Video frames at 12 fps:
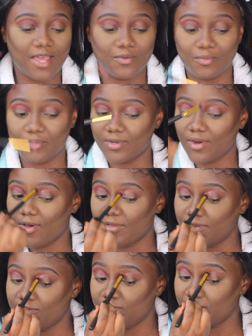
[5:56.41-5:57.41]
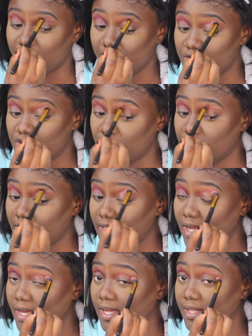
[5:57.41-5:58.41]
I will put all the information
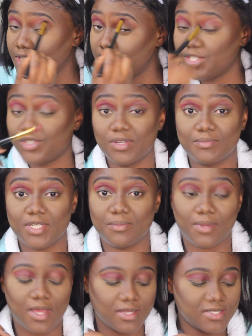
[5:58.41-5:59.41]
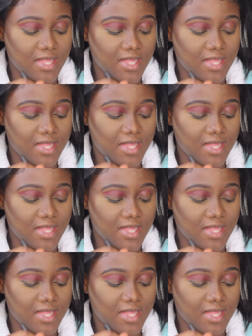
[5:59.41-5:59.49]
in the description box.